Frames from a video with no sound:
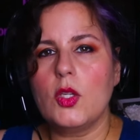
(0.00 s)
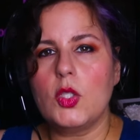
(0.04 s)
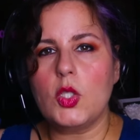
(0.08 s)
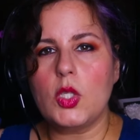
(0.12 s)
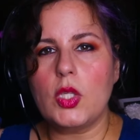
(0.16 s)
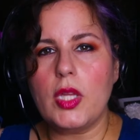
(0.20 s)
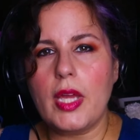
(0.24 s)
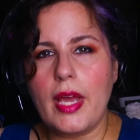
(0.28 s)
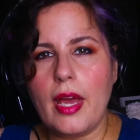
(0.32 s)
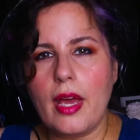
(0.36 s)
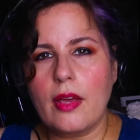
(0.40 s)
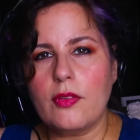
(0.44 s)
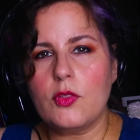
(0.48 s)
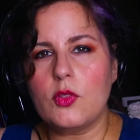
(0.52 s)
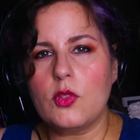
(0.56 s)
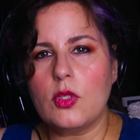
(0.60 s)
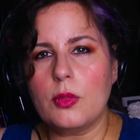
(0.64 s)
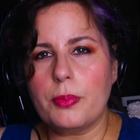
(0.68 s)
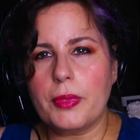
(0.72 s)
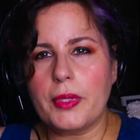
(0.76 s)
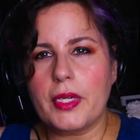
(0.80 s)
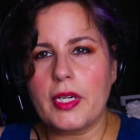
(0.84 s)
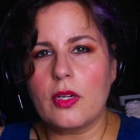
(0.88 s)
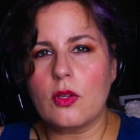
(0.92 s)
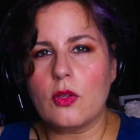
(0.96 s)
Do they have
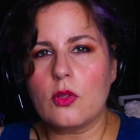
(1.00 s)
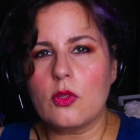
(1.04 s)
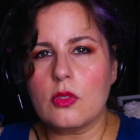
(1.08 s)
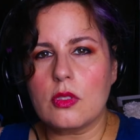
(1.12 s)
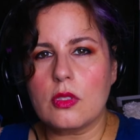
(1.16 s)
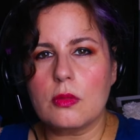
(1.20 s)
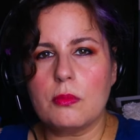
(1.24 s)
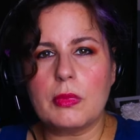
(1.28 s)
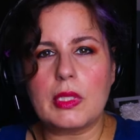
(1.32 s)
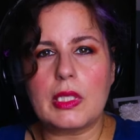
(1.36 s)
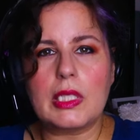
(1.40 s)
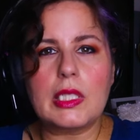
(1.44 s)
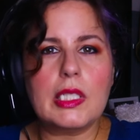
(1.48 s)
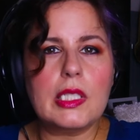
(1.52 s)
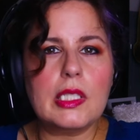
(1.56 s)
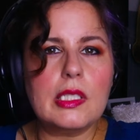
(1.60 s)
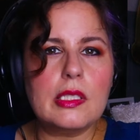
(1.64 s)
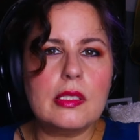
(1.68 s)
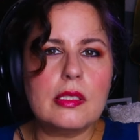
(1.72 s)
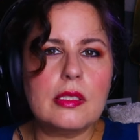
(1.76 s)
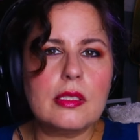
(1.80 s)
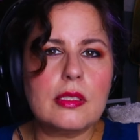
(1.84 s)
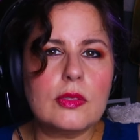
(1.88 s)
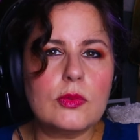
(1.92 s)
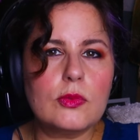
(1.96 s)
superheroes in
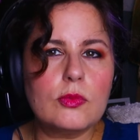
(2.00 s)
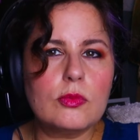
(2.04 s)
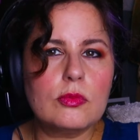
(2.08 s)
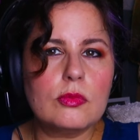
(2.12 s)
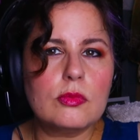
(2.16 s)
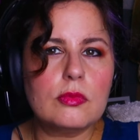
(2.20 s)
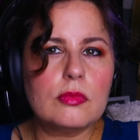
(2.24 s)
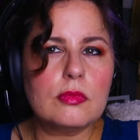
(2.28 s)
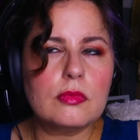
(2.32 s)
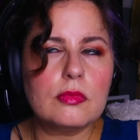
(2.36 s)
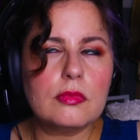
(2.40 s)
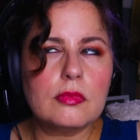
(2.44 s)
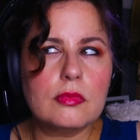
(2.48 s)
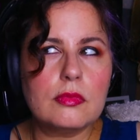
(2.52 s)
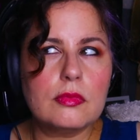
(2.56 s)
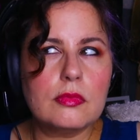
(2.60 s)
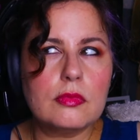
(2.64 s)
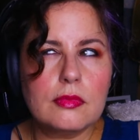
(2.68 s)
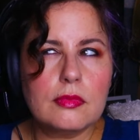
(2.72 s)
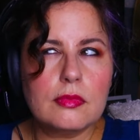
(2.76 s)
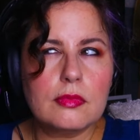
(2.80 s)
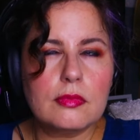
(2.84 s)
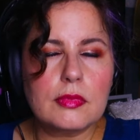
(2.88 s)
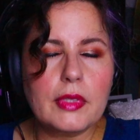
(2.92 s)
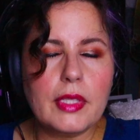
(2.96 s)
Belize?
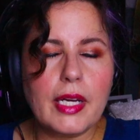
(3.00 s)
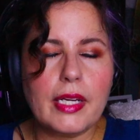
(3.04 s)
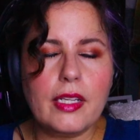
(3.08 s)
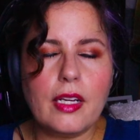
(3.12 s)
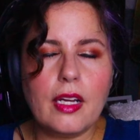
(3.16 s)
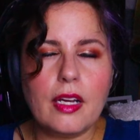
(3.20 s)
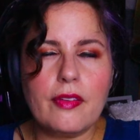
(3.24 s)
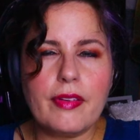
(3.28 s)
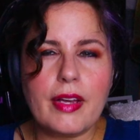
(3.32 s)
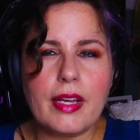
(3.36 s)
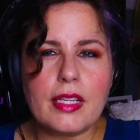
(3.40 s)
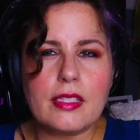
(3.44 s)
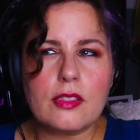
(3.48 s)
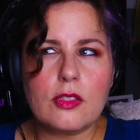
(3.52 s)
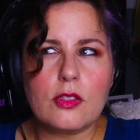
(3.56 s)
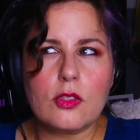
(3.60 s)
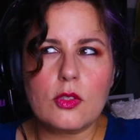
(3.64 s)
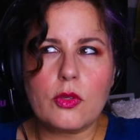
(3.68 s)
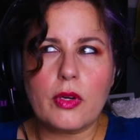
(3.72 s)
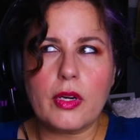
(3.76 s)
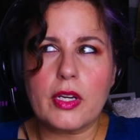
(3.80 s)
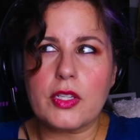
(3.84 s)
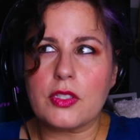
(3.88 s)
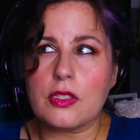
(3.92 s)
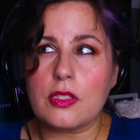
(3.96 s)
I know I've asked this
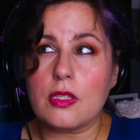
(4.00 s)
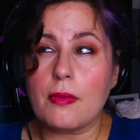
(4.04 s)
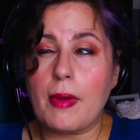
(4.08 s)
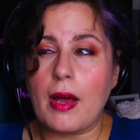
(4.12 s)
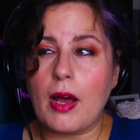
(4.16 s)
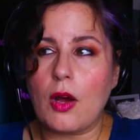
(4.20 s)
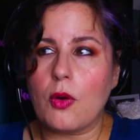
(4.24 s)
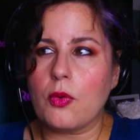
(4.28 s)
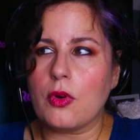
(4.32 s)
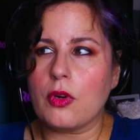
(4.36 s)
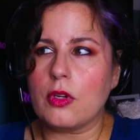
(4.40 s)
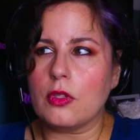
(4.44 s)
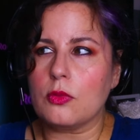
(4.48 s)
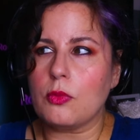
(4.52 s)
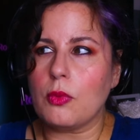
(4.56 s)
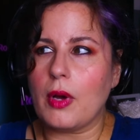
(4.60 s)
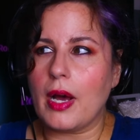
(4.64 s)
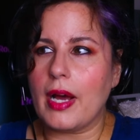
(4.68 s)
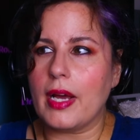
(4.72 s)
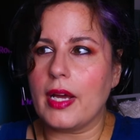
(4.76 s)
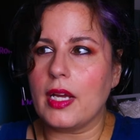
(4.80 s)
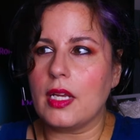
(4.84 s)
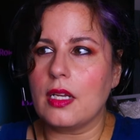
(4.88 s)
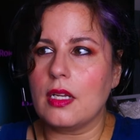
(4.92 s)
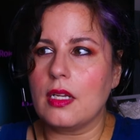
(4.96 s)
question about
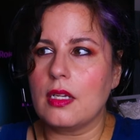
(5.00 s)
worldwide.